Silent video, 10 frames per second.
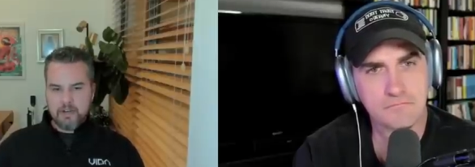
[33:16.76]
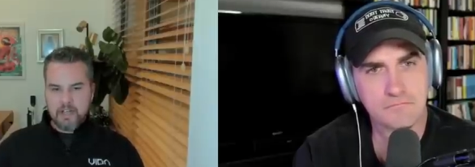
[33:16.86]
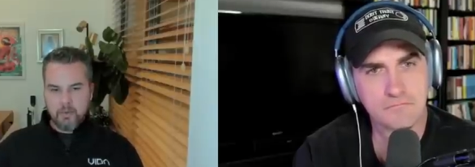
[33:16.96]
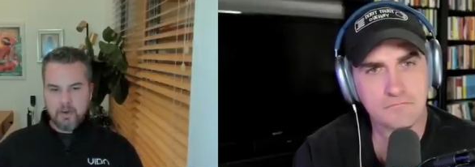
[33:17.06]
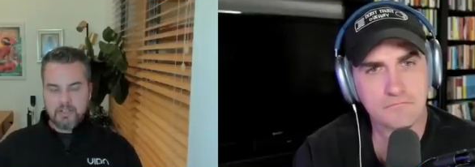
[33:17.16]
Speaker 1: their
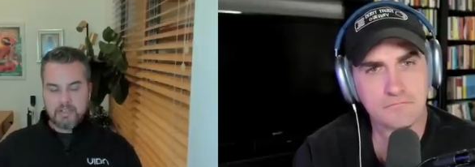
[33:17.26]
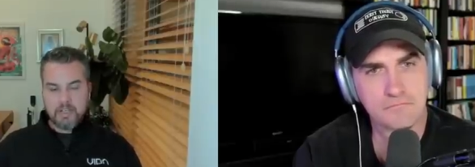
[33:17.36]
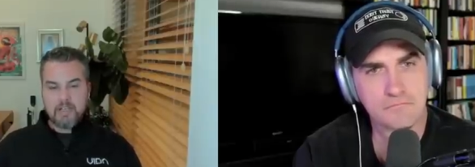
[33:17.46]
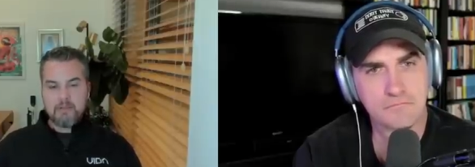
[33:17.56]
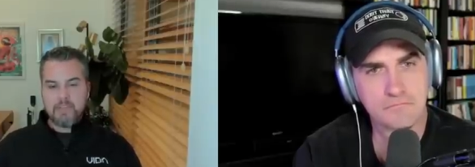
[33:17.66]

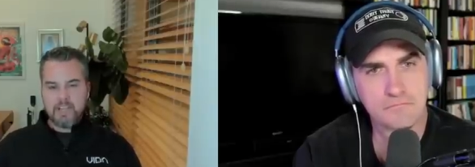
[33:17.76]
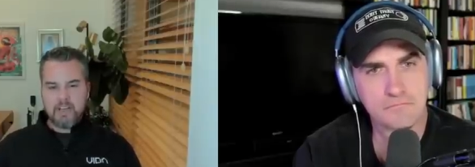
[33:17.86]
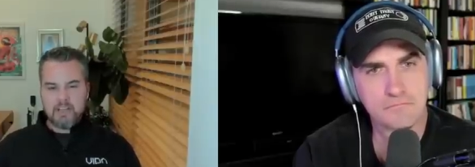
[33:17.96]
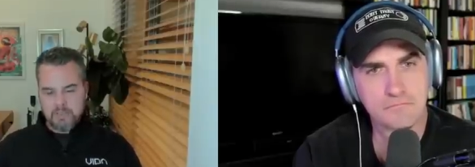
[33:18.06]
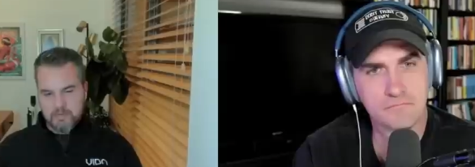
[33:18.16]
networks
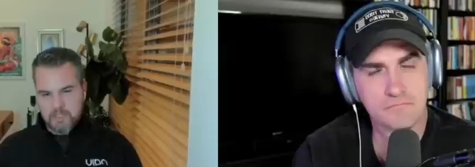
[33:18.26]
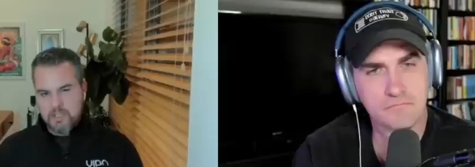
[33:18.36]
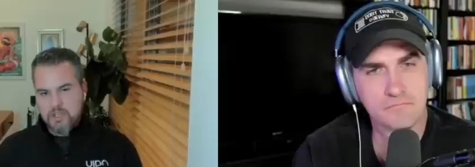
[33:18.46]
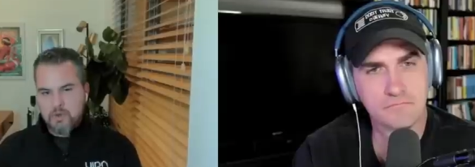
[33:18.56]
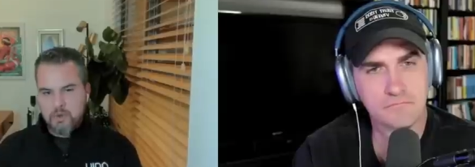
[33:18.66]
because of
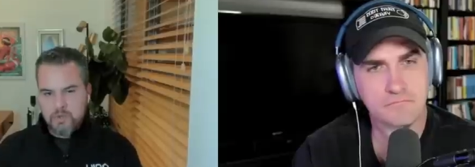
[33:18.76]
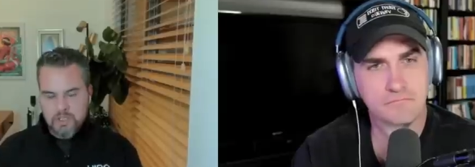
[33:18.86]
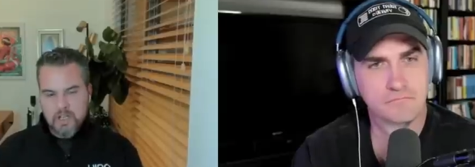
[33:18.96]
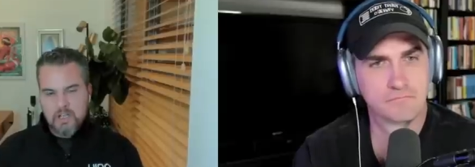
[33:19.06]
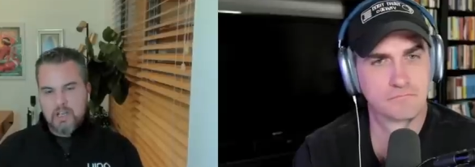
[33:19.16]
this
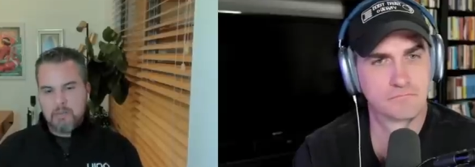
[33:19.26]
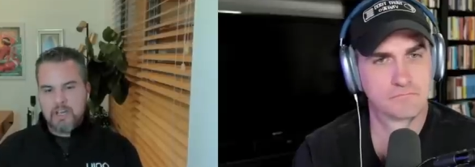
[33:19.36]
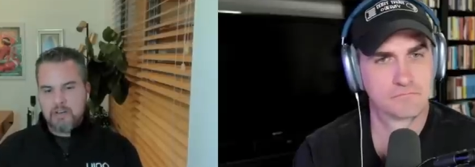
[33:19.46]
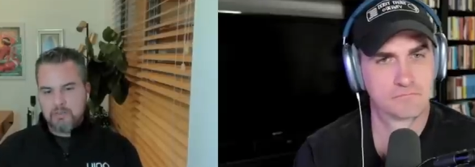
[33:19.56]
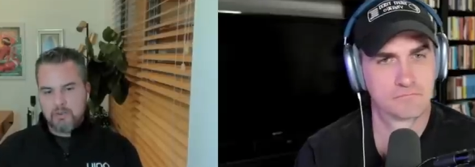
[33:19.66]
huge
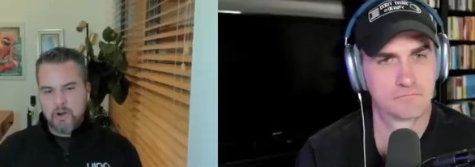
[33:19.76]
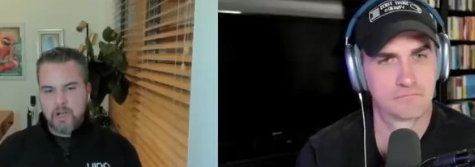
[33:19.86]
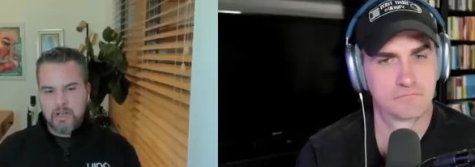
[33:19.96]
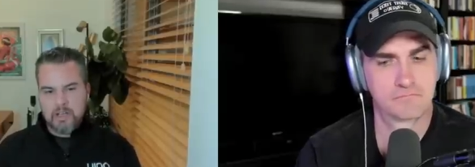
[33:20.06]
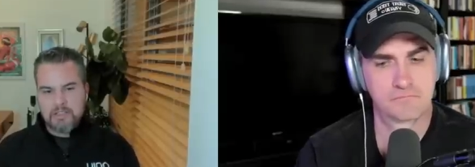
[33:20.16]
amount of
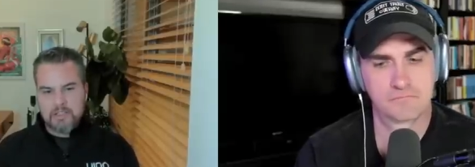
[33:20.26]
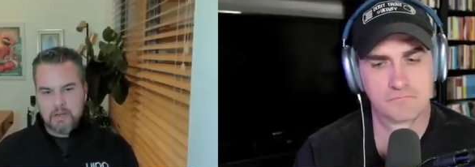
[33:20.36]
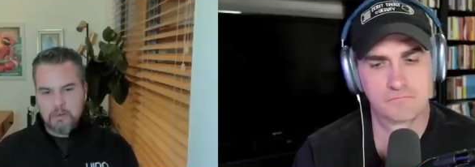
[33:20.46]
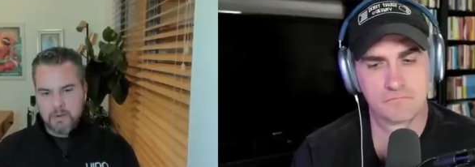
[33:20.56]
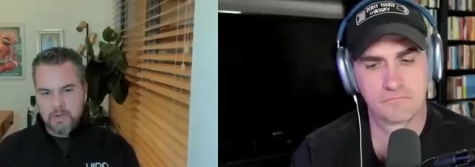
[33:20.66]
fraud and
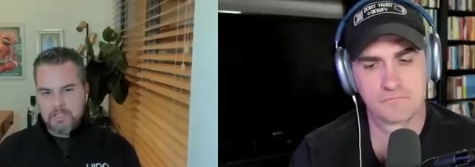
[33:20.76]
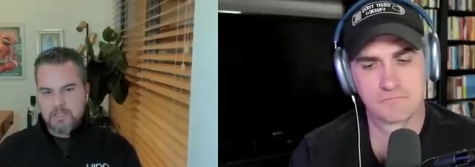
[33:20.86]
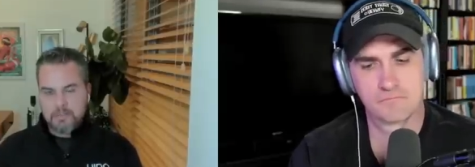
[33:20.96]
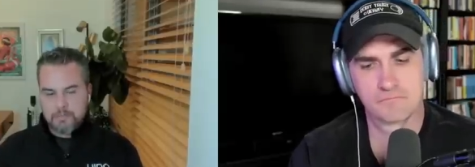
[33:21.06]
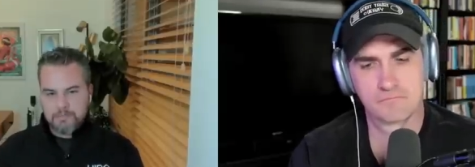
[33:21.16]
settlement
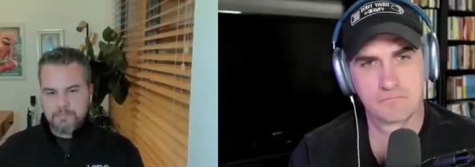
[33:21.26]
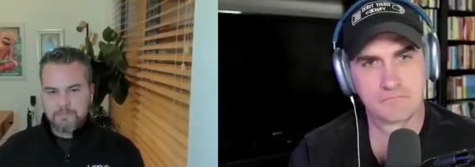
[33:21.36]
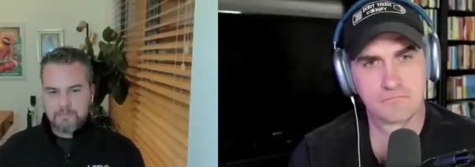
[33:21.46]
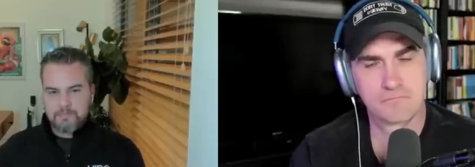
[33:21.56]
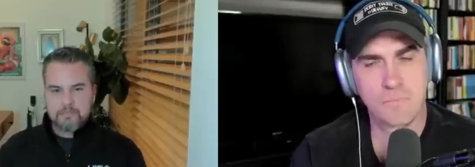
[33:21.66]
risk.
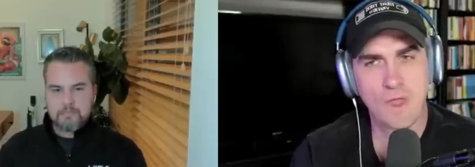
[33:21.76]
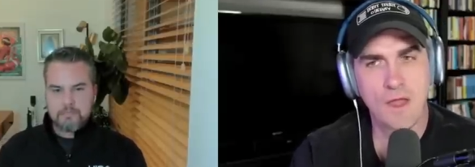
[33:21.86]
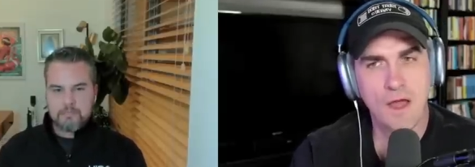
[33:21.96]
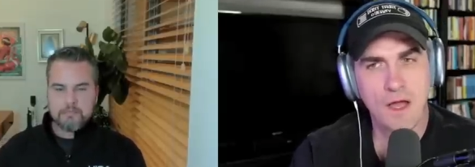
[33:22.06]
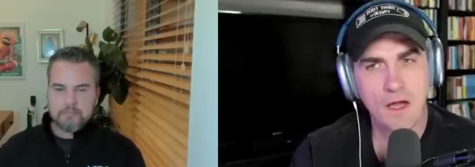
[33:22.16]

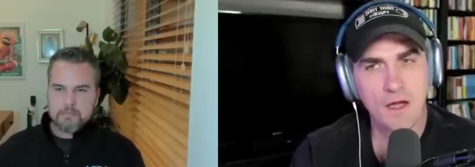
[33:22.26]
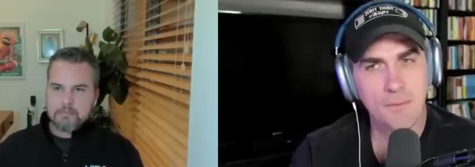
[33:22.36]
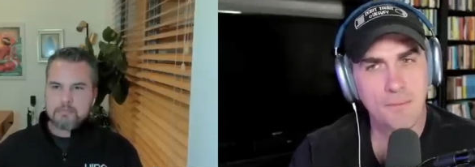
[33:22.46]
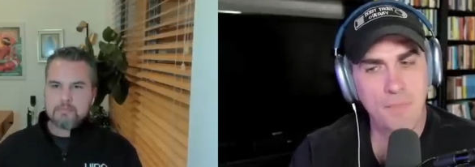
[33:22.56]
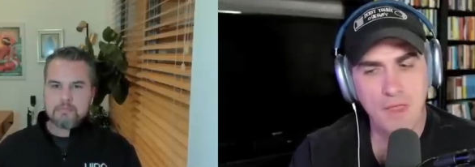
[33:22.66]

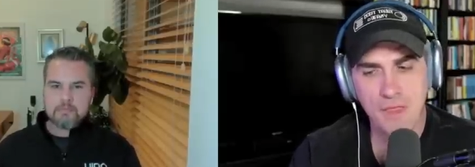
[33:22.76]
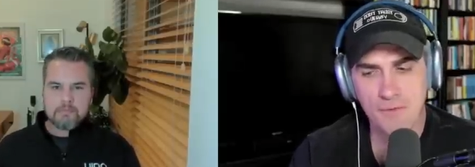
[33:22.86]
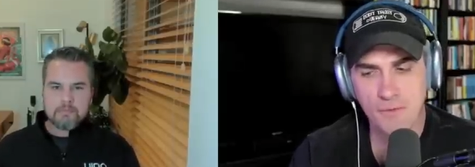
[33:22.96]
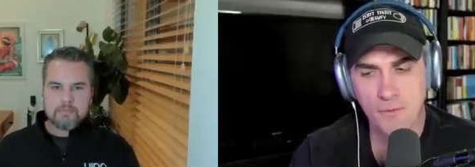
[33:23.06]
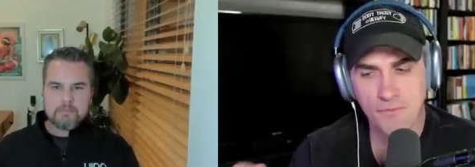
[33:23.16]
Speaker 2: Um,
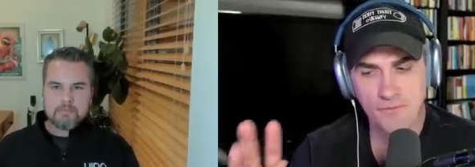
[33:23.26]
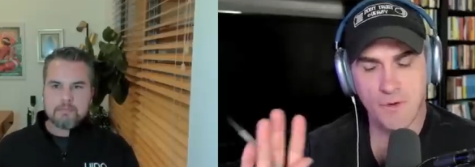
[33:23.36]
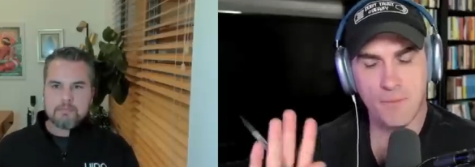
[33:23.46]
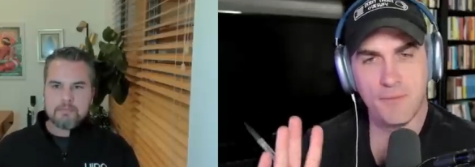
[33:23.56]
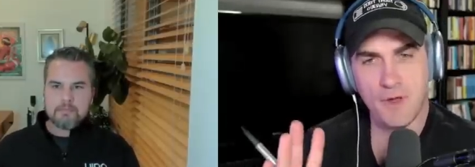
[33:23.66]

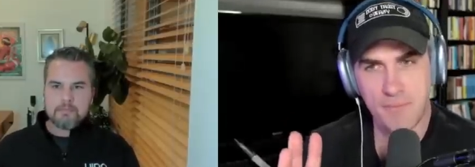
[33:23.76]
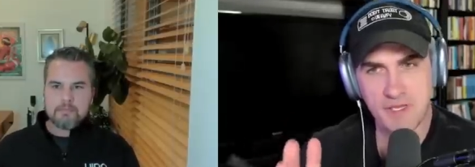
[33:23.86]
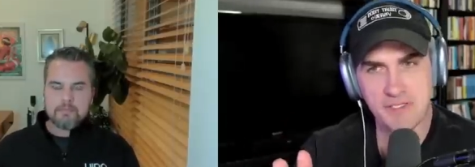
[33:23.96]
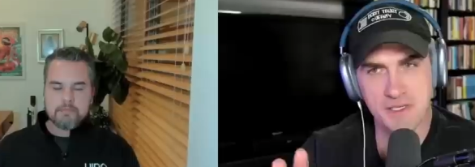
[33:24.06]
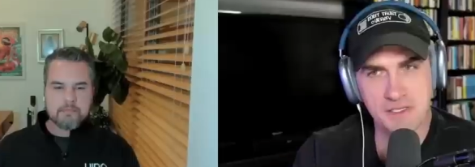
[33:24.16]
from a
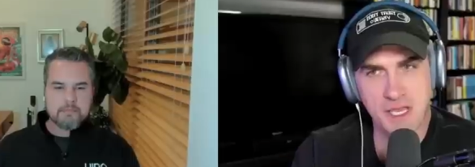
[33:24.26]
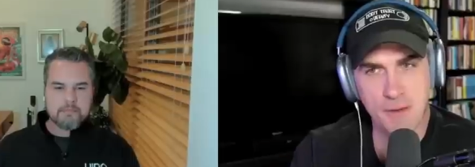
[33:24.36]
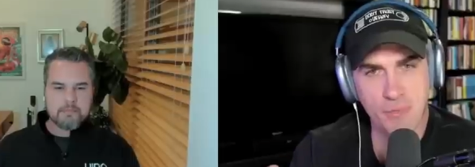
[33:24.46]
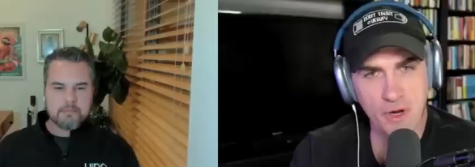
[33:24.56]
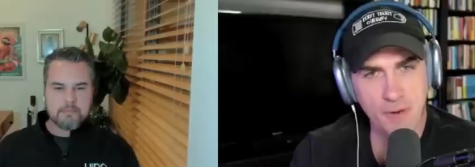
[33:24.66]
business
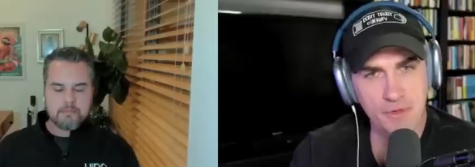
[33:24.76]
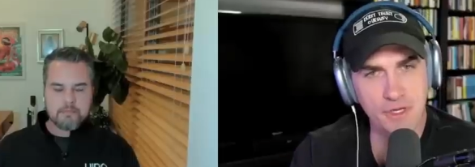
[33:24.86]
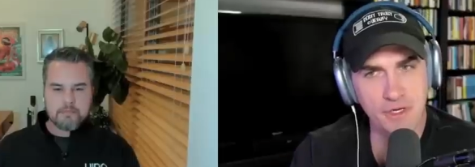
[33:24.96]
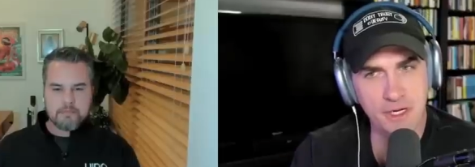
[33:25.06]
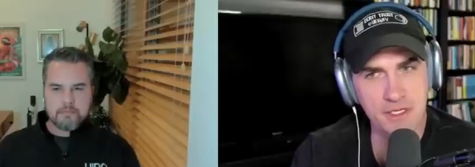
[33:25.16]
standpoint, I'm
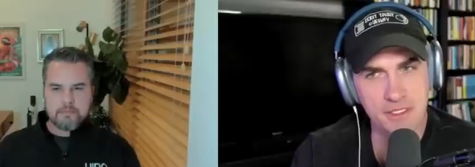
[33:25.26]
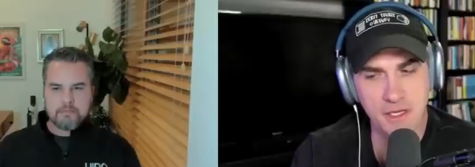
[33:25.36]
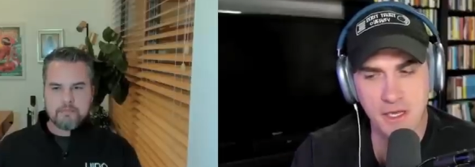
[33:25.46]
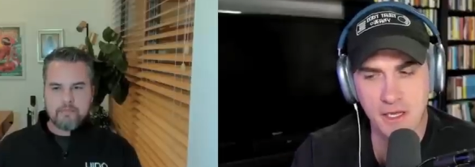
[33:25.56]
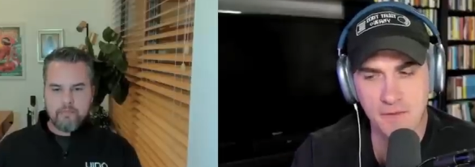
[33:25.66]
curious
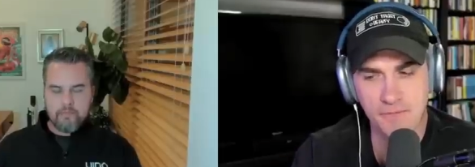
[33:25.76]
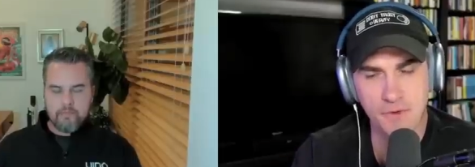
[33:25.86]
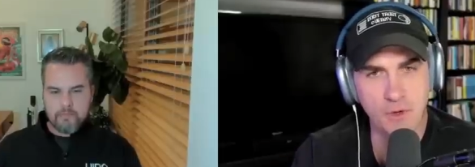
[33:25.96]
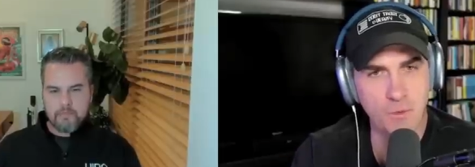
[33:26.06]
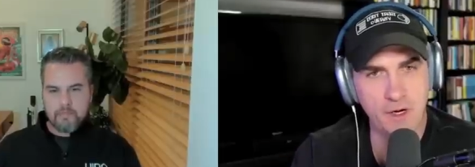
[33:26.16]
if
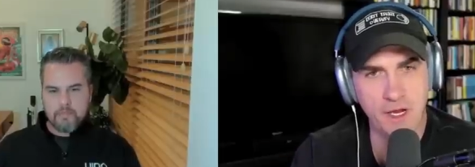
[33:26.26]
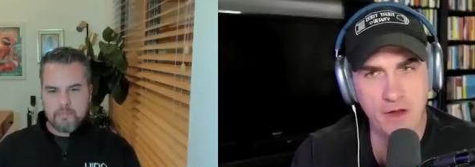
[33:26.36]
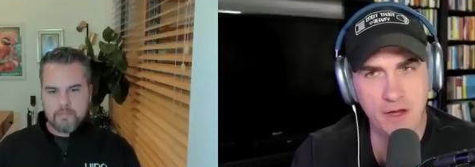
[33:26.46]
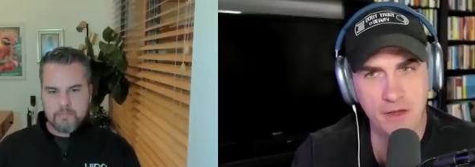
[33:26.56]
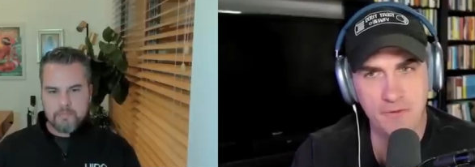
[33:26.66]
you're working
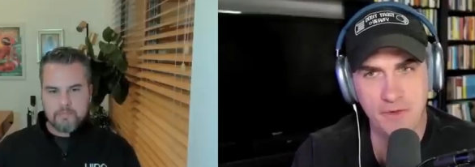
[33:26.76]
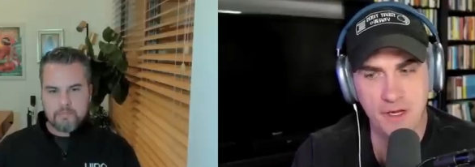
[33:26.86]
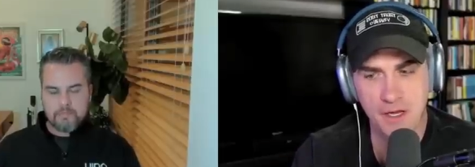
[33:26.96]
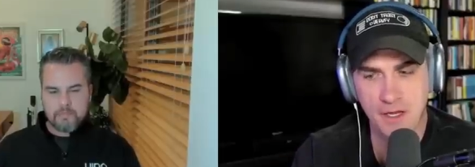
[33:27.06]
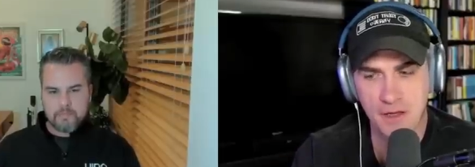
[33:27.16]
on a
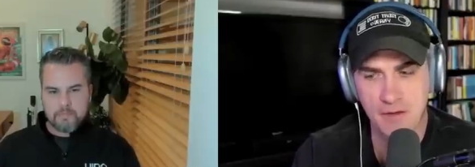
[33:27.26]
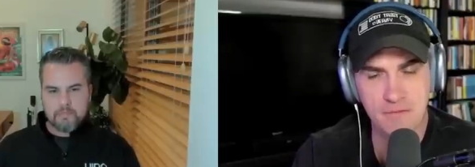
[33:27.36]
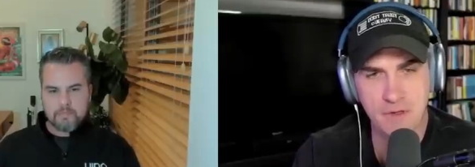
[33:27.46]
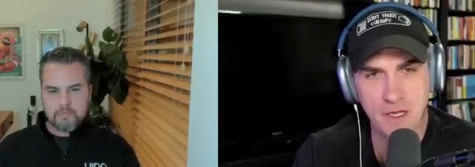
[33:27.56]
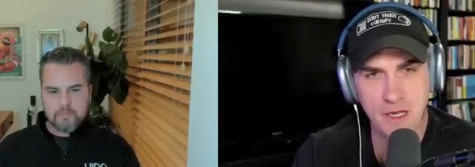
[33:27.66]
Vida
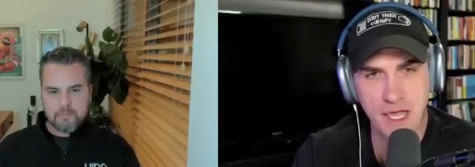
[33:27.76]
uh,